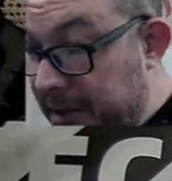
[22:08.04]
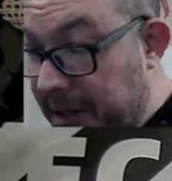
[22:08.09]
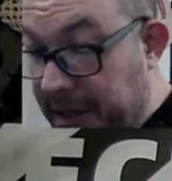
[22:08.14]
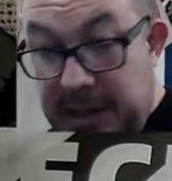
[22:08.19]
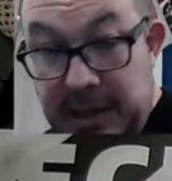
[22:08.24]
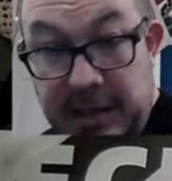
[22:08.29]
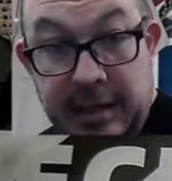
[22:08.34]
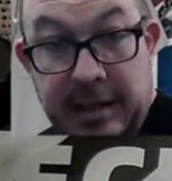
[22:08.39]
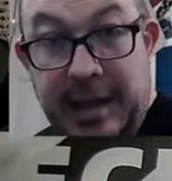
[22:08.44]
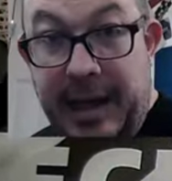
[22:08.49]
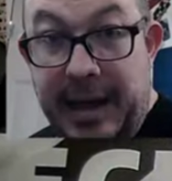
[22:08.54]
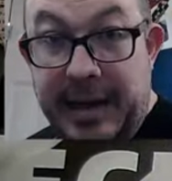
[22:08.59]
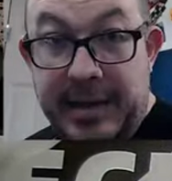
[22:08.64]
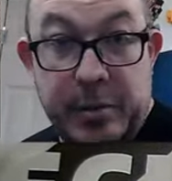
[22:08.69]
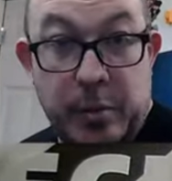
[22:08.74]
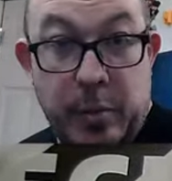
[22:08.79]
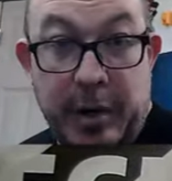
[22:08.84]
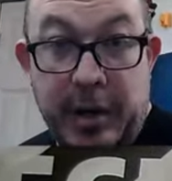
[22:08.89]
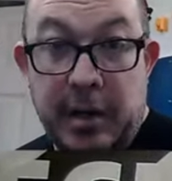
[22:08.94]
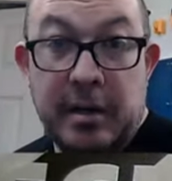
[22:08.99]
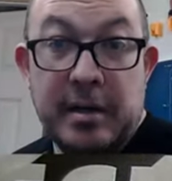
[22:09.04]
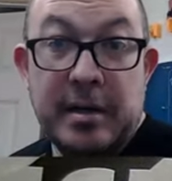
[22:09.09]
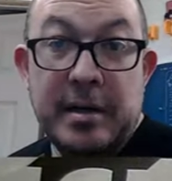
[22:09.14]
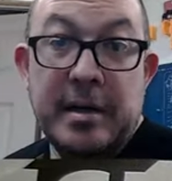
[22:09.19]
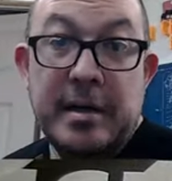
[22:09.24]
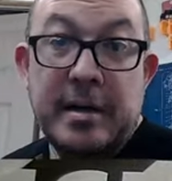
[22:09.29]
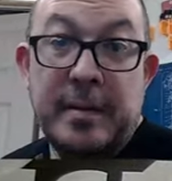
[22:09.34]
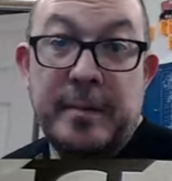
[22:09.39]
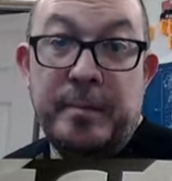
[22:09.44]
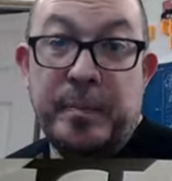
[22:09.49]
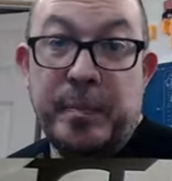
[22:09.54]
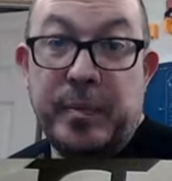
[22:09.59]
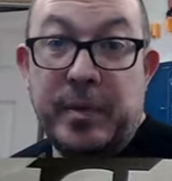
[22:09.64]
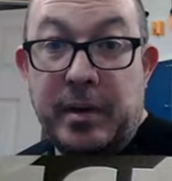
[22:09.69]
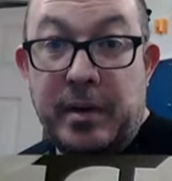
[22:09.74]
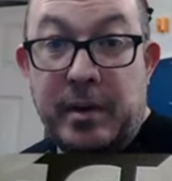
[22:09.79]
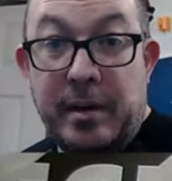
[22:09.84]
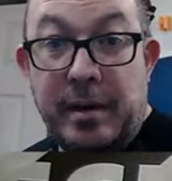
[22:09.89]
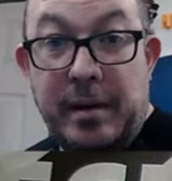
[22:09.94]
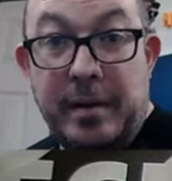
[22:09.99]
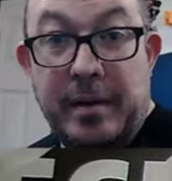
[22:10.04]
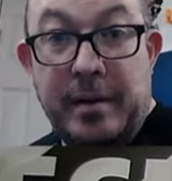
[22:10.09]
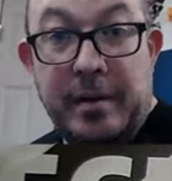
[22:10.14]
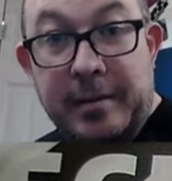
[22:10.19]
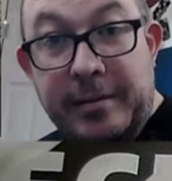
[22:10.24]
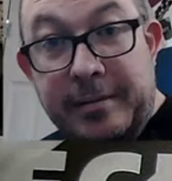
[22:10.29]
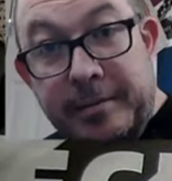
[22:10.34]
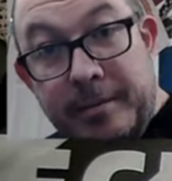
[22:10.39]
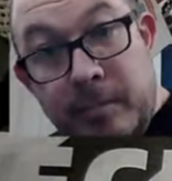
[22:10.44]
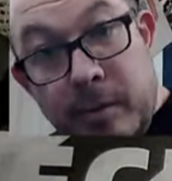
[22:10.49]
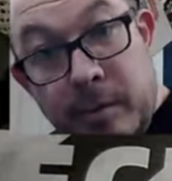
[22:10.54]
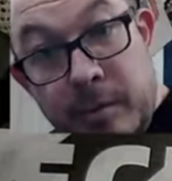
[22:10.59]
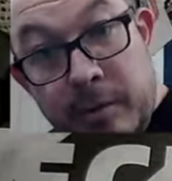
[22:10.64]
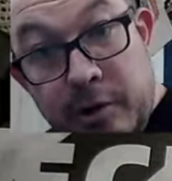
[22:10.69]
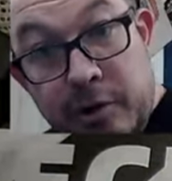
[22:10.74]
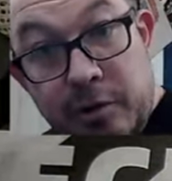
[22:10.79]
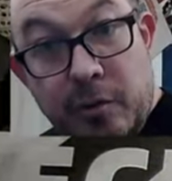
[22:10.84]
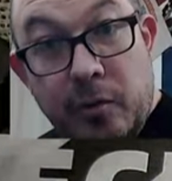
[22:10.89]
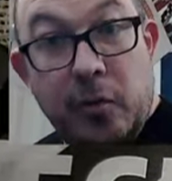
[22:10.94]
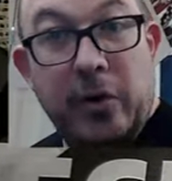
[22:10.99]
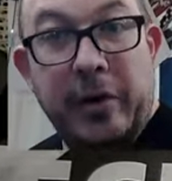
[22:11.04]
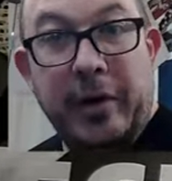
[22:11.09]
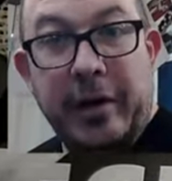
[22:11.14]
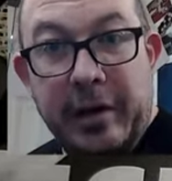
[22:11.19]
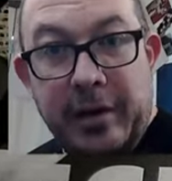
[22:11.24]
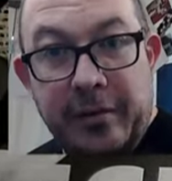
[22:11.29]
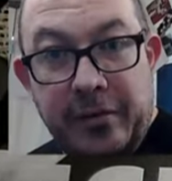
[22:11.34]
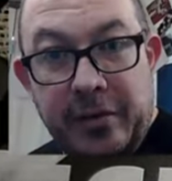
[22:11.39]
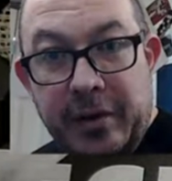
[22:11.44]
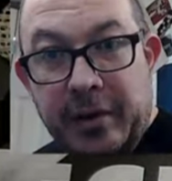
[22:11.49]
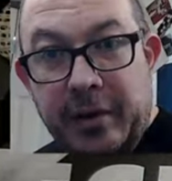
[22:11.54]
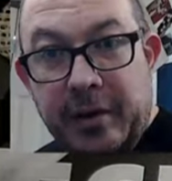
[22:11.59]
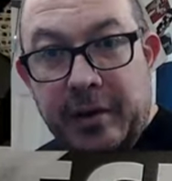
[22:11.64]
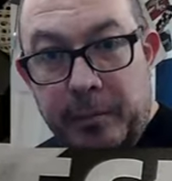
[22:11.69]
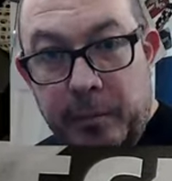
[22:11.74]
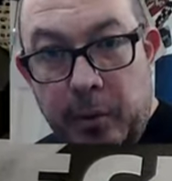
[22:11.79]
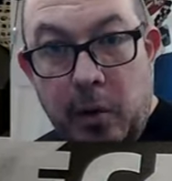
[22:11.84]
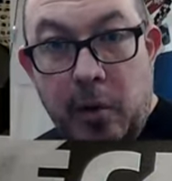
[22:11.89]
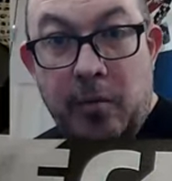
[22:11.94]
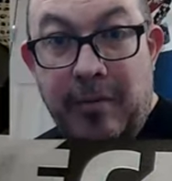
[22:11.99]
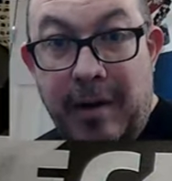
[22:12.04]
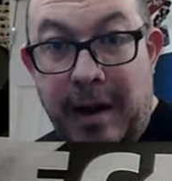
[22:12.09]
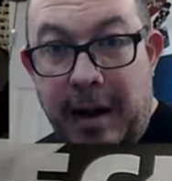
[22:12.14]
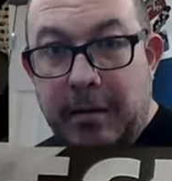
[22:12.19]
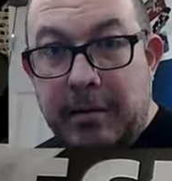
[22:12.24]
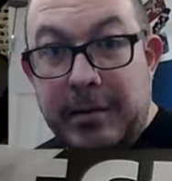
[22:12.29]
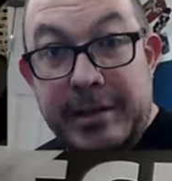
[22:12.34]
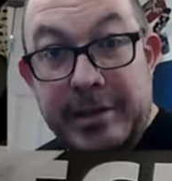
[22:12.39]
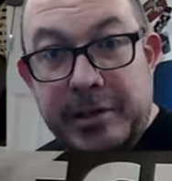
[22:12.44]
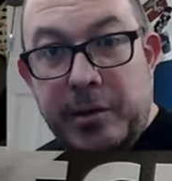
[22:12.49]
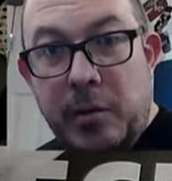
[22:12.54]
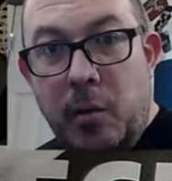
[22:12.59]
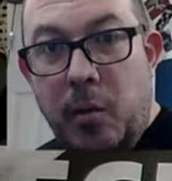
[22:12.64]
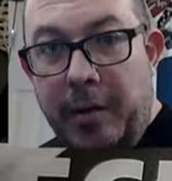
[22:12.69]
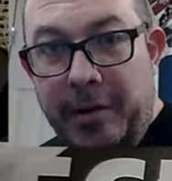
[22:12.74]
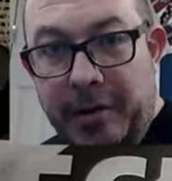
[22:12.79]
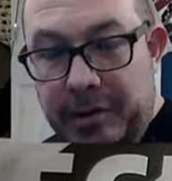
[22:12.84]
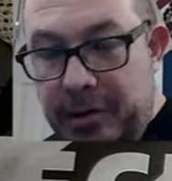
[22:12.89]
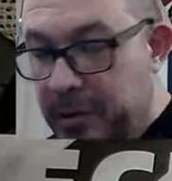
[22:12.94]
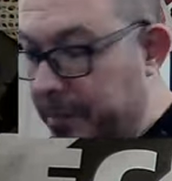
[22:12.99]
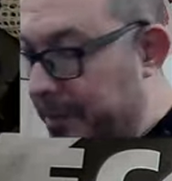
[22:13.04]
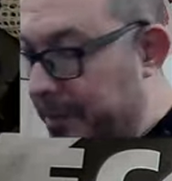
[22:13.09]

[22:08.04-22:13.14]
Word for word: think that's where the majority of the profile is going to be